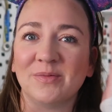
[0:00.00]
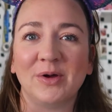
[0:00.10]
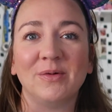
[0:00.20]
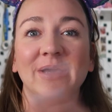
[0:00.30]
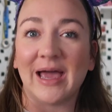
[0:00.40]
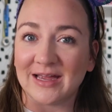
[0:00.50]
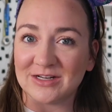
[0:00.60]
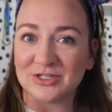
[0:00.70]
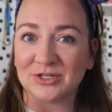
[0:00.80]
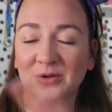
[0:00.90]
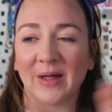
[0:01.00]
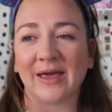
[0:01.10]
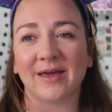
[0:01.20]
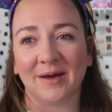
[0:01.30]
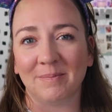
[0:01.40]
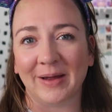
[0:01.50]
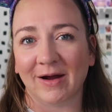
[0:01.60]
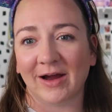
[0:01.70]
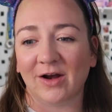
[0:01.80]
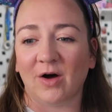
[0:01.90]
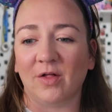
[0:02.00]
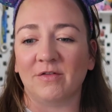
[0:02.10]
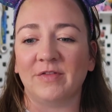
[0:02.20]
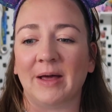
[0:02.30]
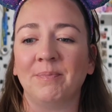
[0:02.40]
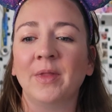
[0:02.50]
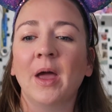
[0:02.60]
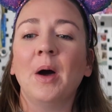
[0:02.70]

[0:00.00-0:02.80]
we will get into like comparing all of them,